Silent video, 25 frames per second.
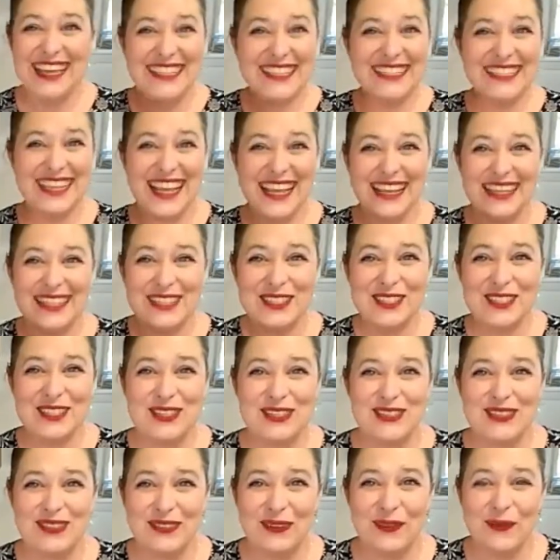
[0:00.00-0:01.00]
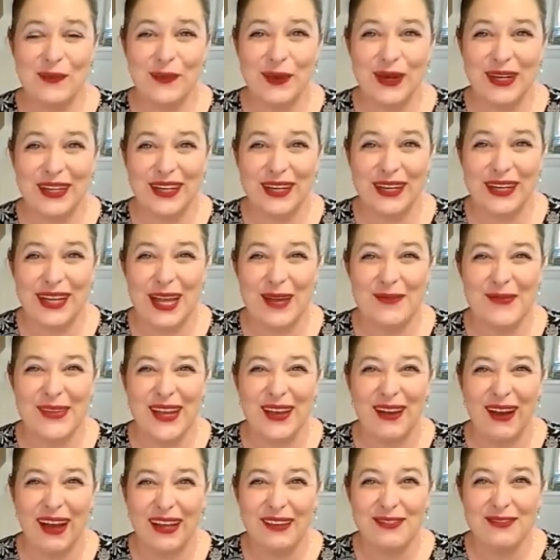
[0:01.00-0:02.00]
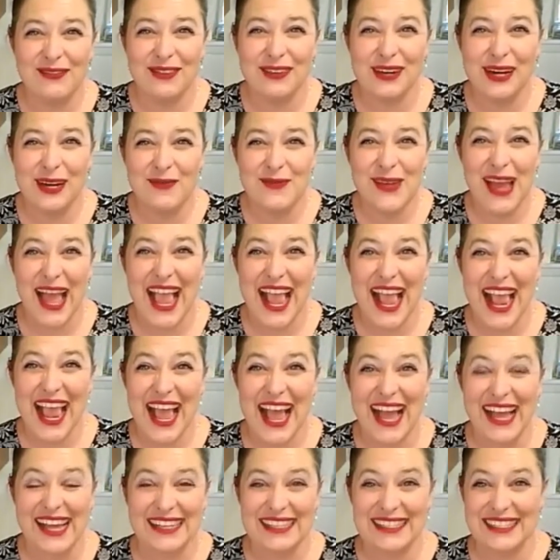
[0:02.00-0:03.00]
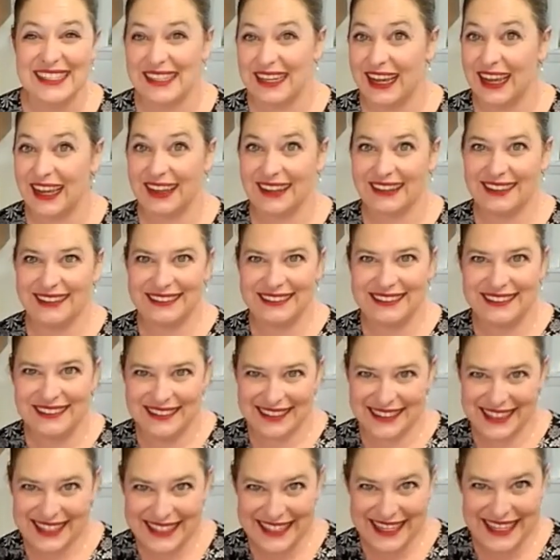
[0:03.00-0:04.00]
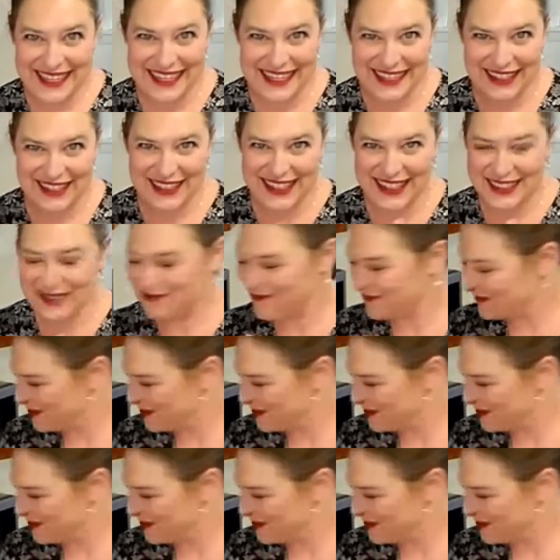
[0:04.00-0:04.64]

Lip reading: Tell us where you're coming on from and let's get cooking.